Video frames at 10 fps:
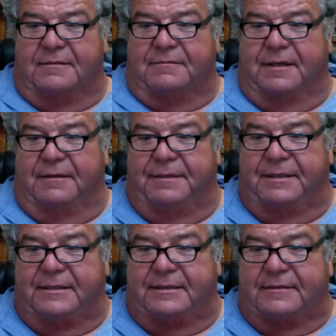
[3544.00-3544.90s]
I've
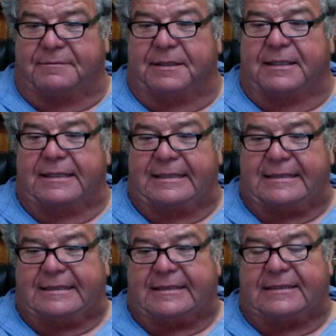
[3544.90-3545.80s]
been to Middle
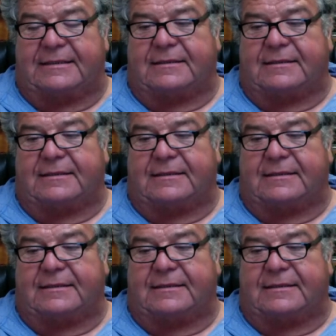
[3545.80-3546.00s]
East.